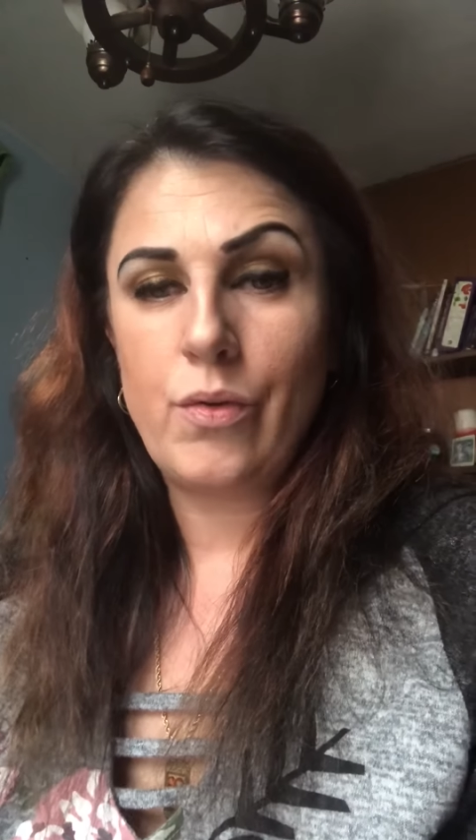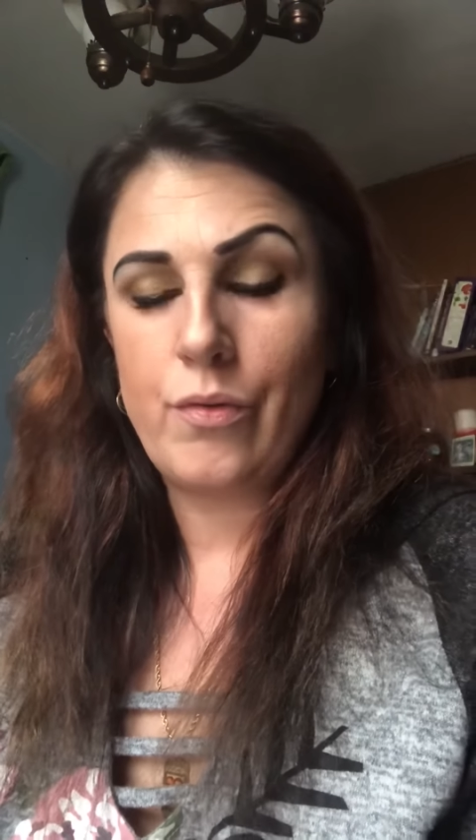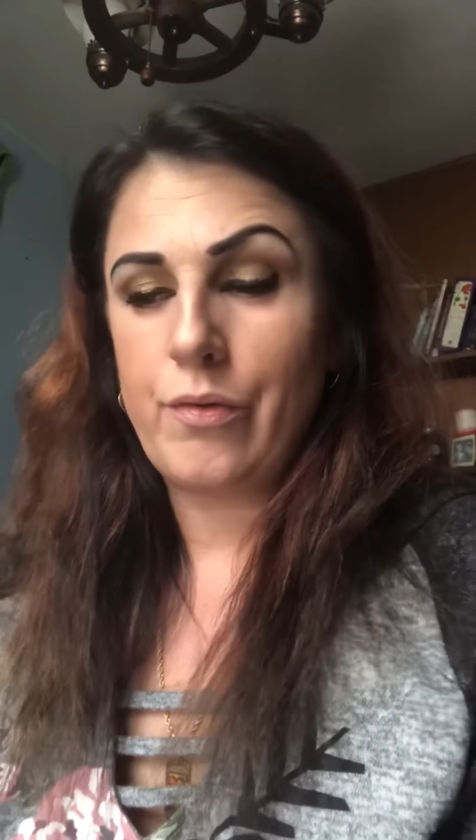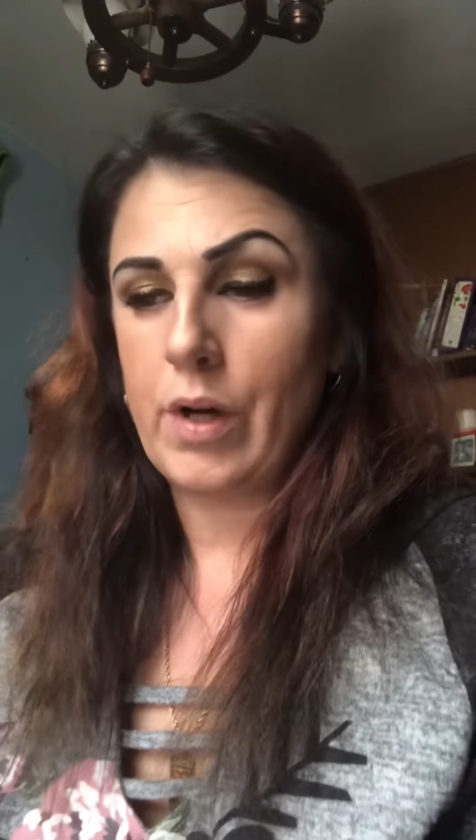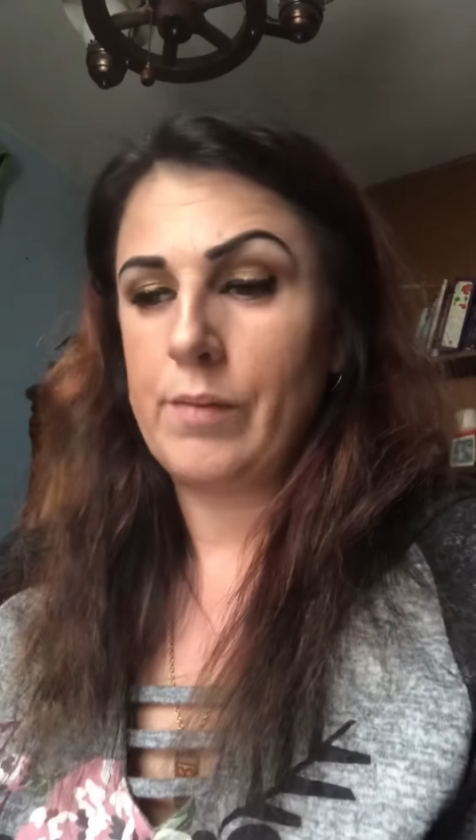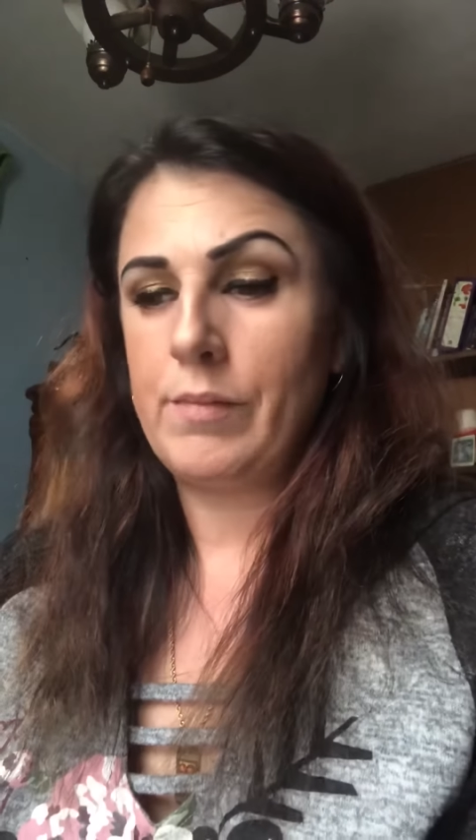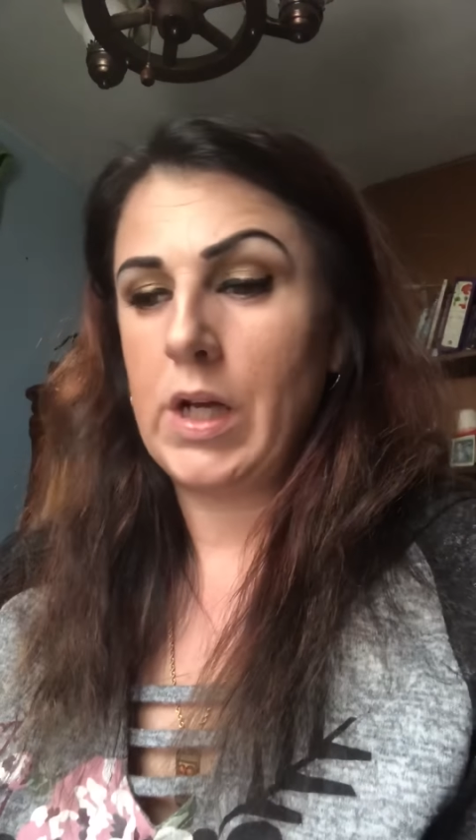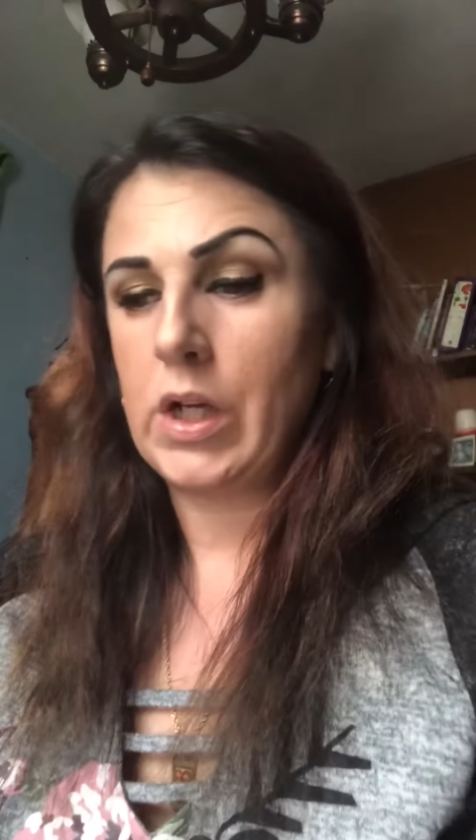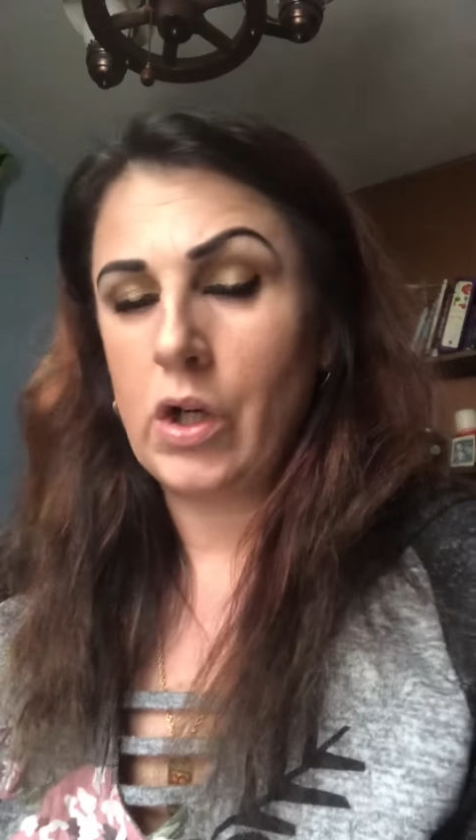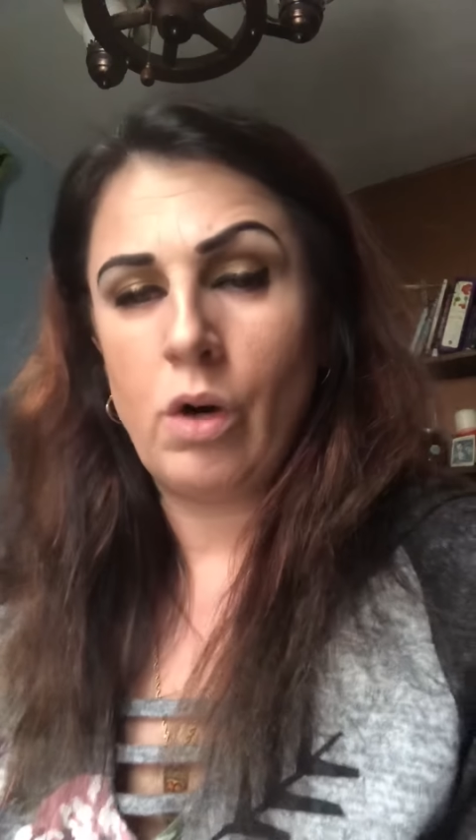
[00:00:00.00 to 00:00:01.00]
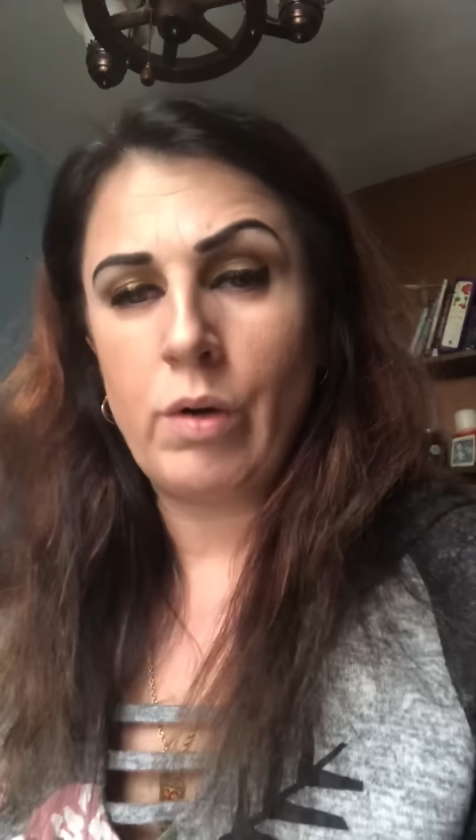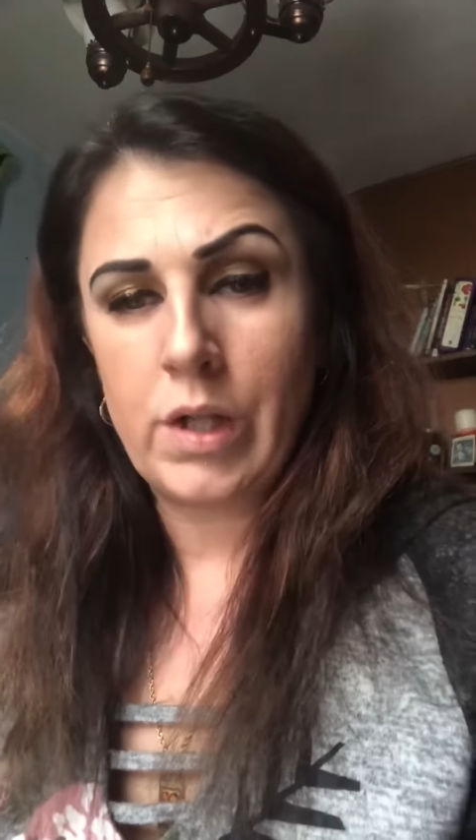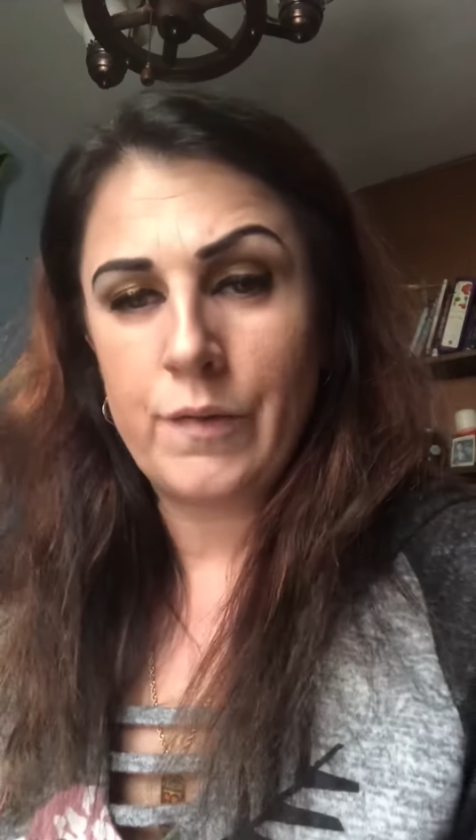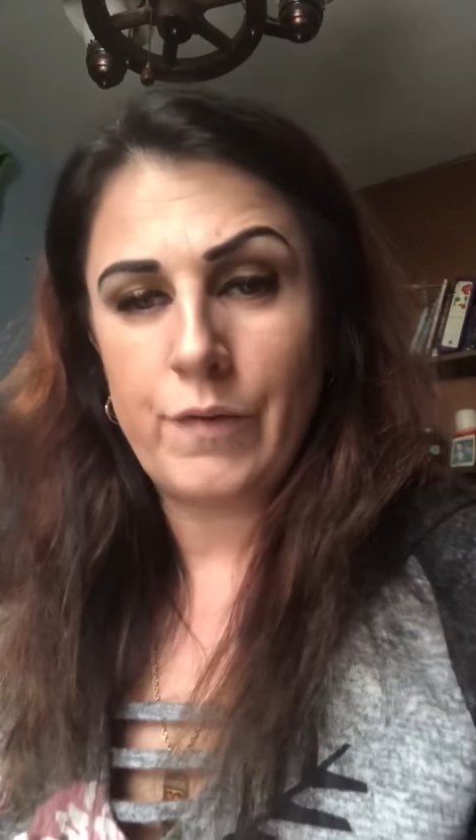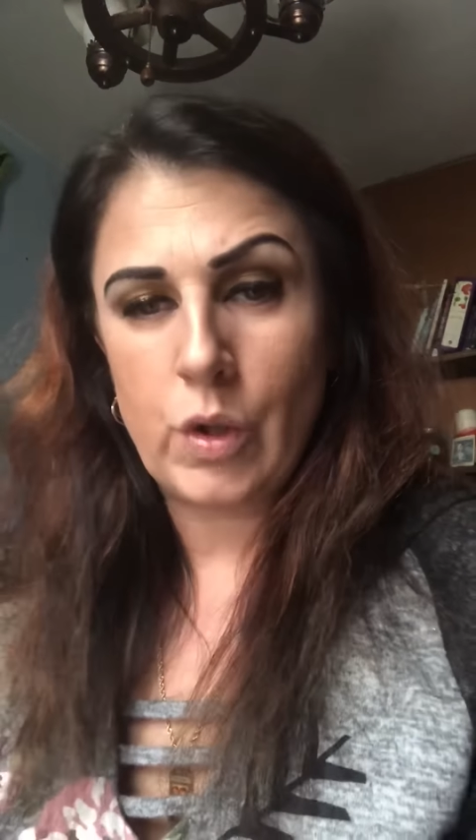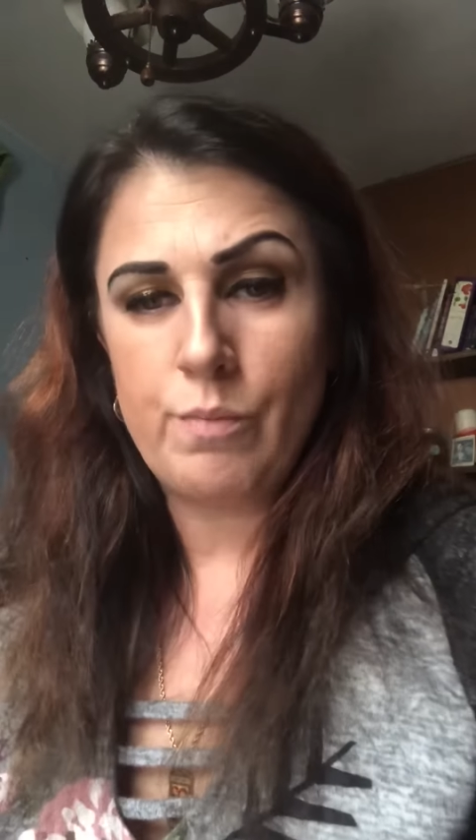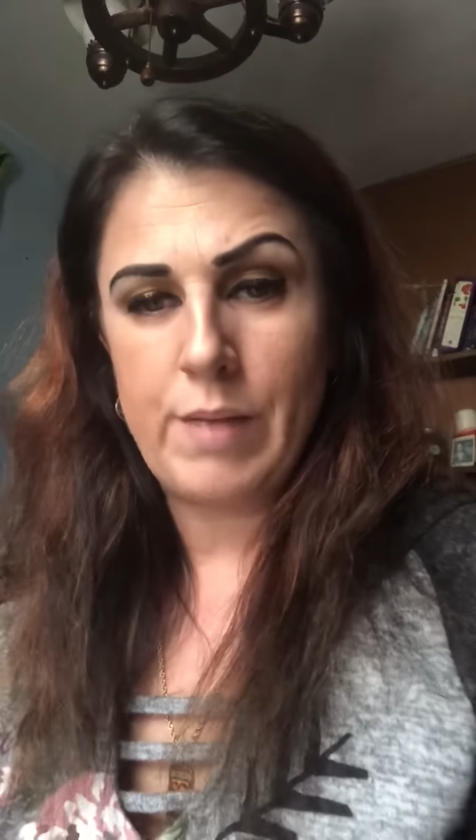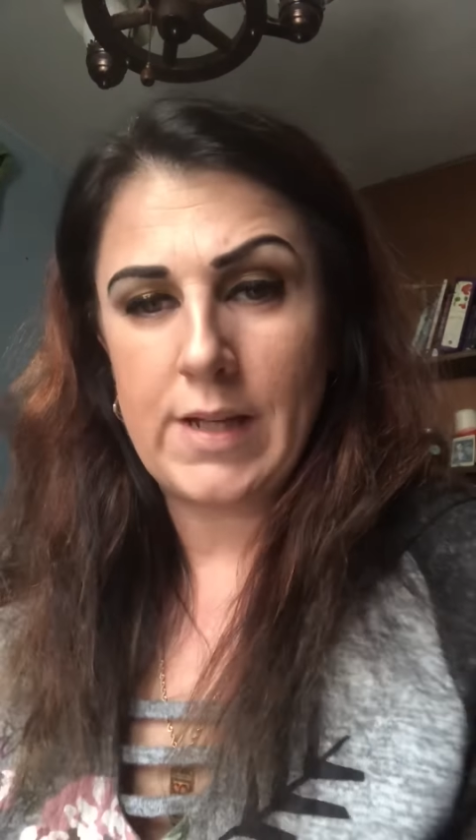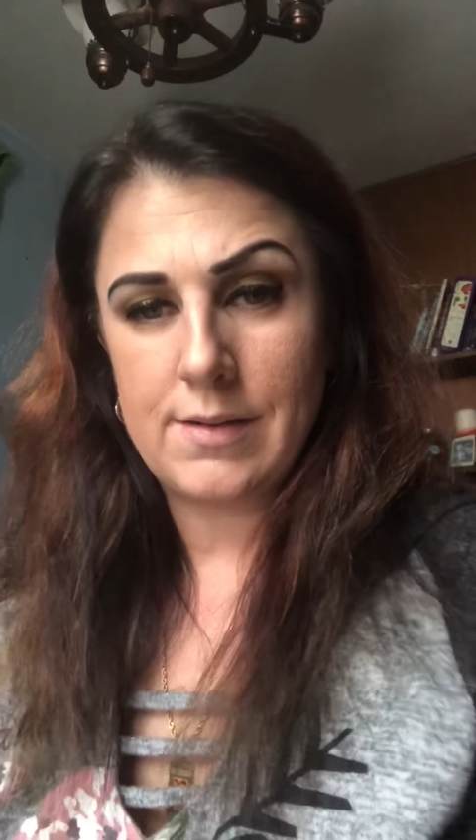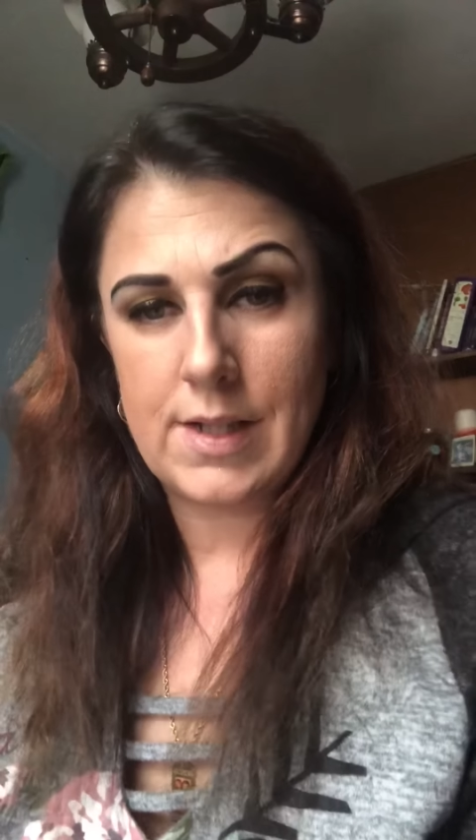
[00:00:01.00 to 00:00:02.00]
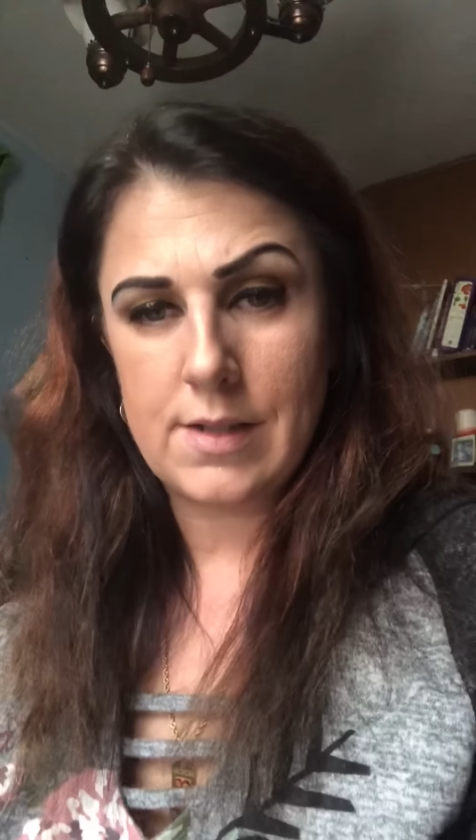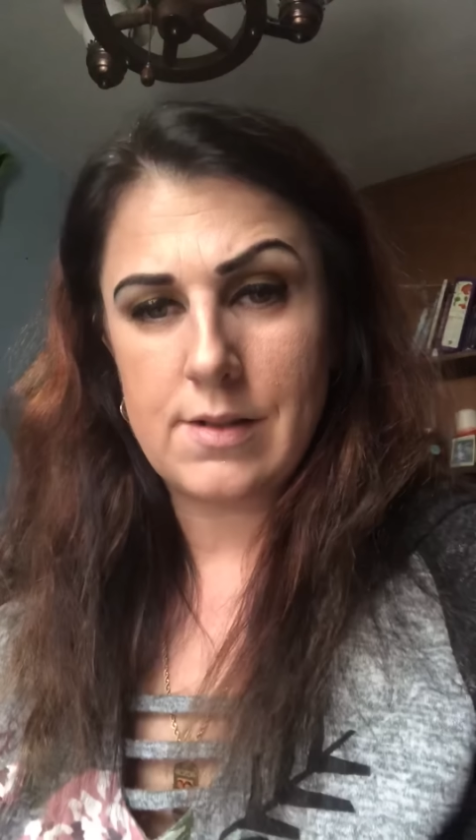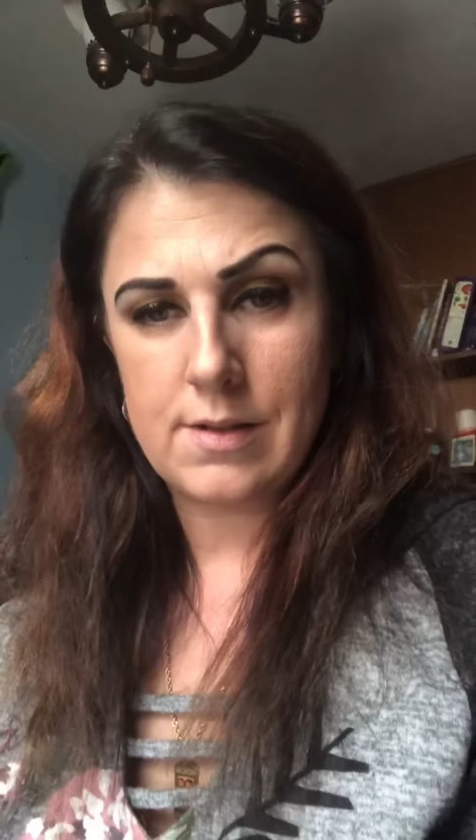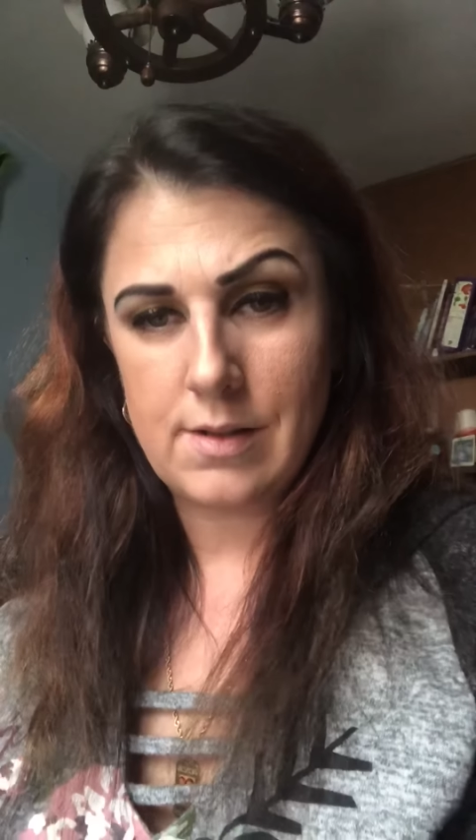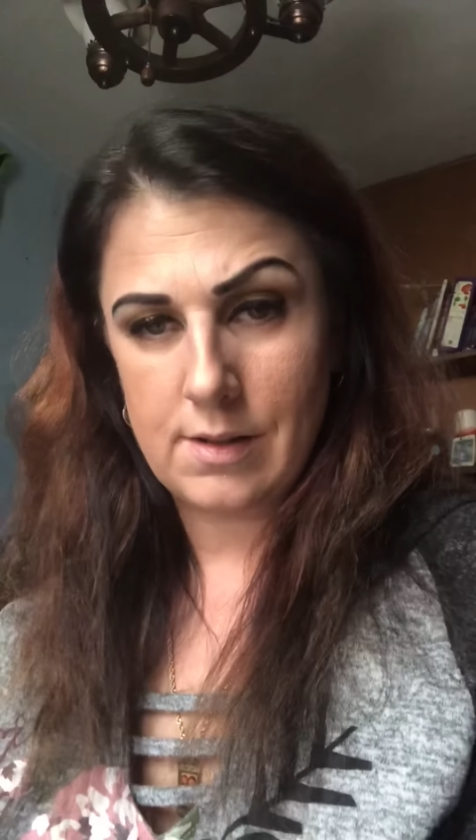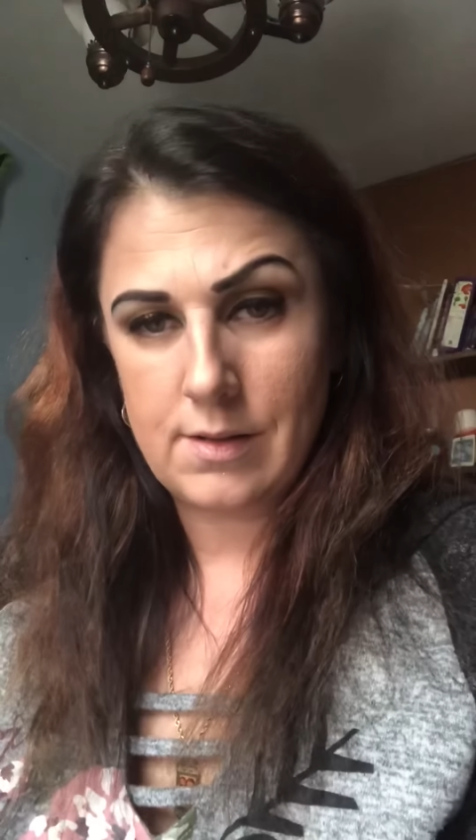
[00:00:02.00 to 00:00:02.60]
from a no info basis.